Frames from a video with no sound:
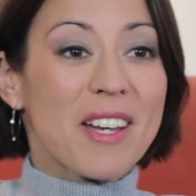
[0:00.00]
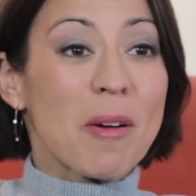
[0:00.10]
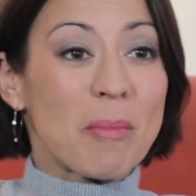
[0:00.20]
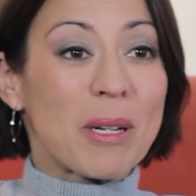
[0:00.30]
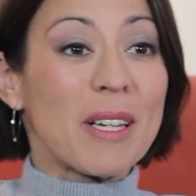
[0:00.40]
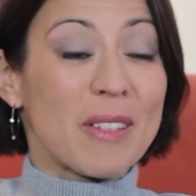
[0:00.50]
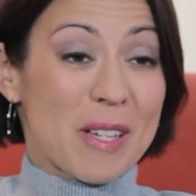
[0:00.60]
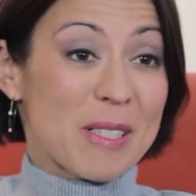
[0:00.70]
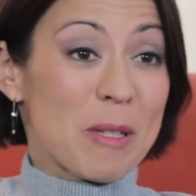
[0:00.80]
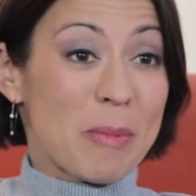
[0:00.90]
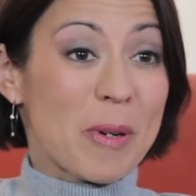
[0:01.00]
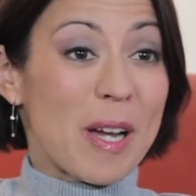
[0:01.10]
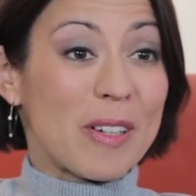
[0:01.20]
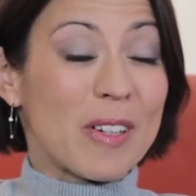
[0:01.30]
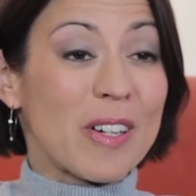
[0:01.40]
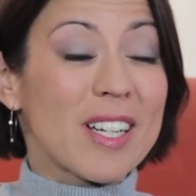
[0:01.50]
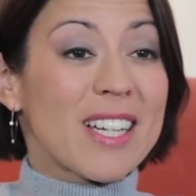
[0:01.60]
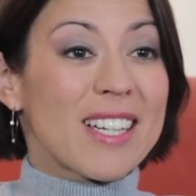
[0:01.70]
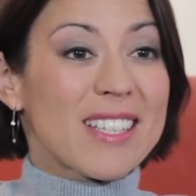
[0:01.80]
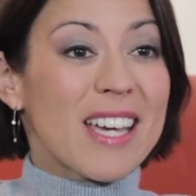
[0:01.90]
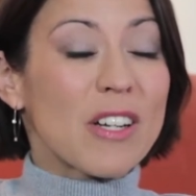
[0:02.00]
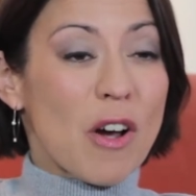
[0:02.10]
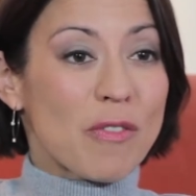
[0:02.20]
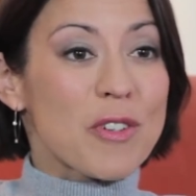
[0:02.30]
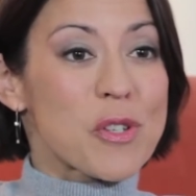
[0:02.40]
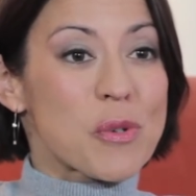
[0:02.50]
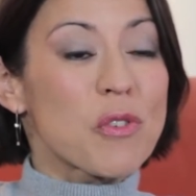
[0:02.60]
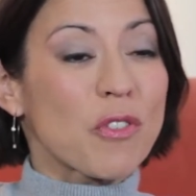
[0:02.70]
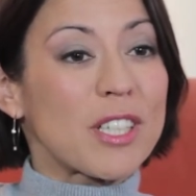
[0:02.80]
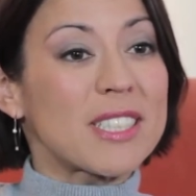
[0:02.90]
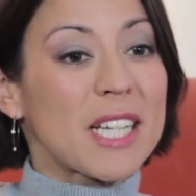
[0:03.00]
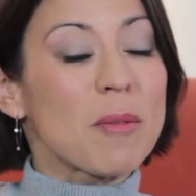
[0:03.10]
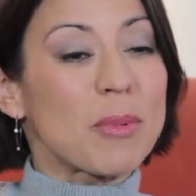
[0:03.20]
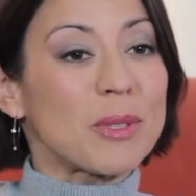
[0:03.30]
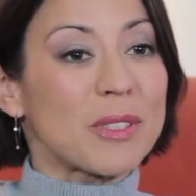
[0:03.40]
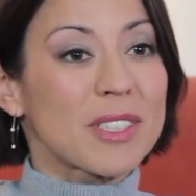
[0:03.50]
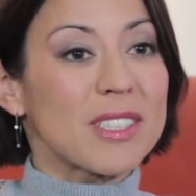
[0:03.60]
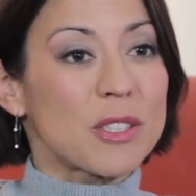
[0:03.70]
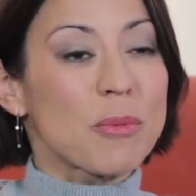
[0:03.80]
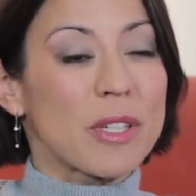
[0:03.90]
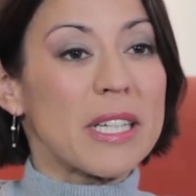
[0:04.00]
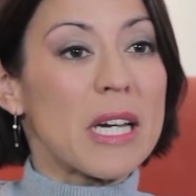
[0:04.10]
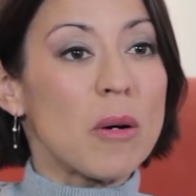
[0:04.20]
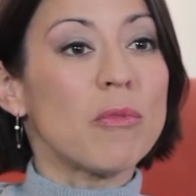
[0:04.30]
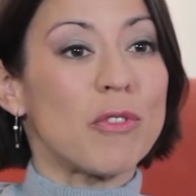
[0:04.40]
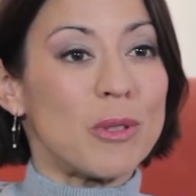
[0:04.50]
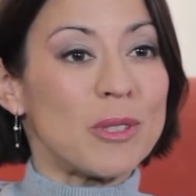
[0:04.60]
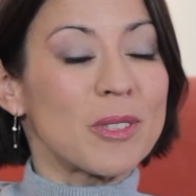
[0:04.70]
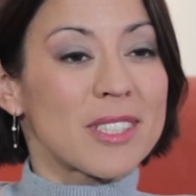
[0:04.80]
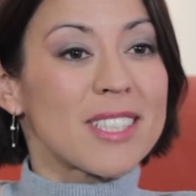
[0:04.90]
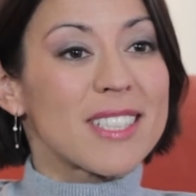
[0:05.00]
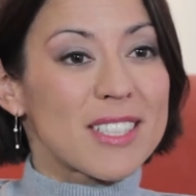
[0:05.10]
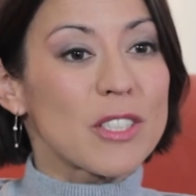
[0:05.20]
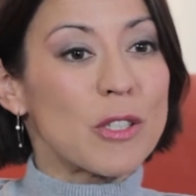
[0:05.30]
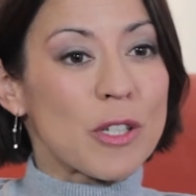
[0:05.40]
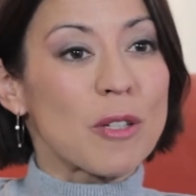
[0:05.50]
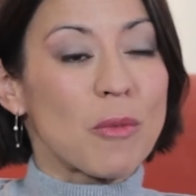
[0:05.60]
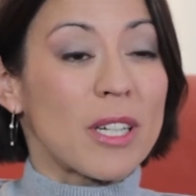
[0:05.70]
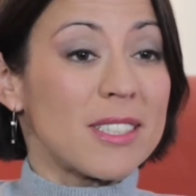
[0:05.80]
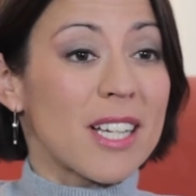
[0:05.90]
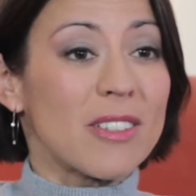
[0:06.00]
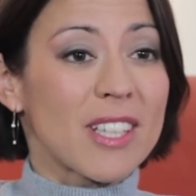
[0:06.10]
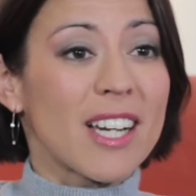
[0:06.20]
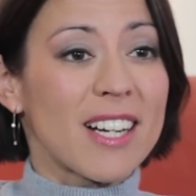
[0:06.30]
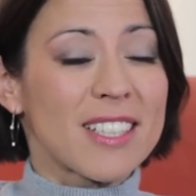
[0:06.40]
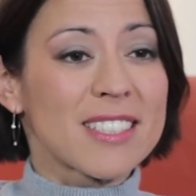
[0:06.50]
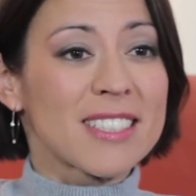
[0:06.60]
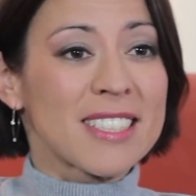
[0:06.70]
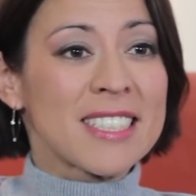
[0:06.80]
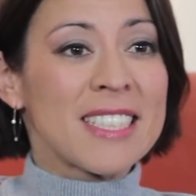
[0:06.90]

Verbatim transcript: a company like Liberator that offers those free samples is really helpful to learn what is out there.